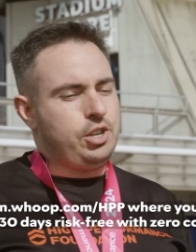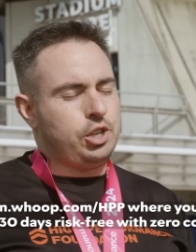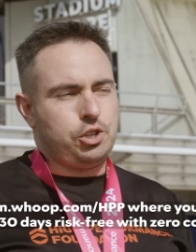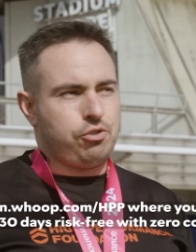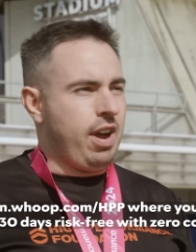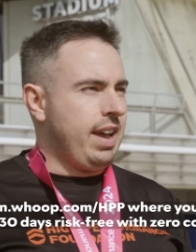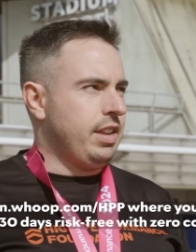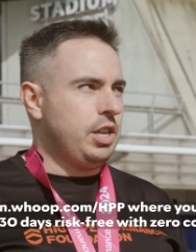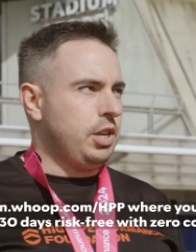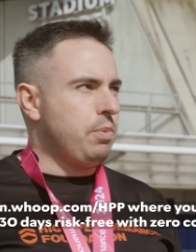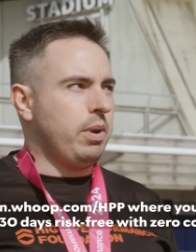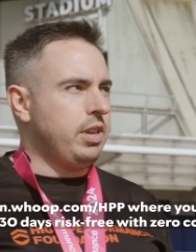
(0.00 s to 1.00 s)
Just try it,
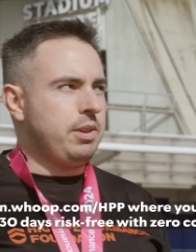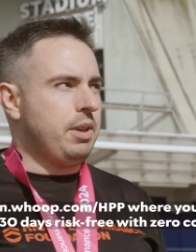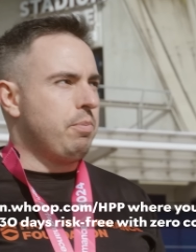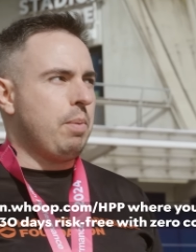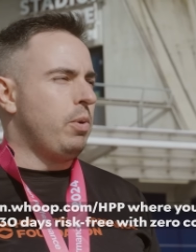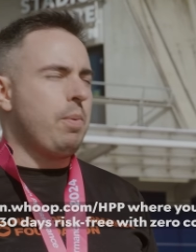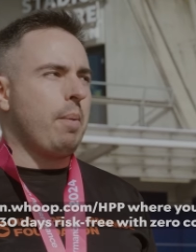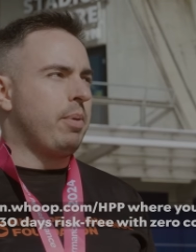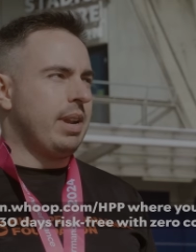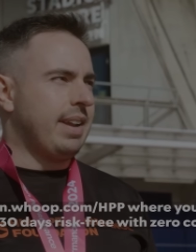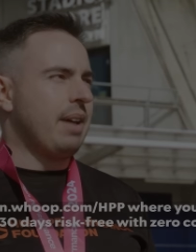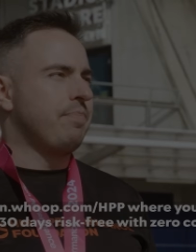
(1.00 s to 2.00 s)
and you, you, you, you won't
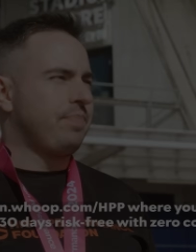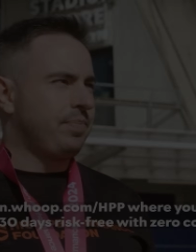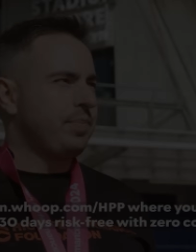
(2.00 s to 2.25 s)
get attacked.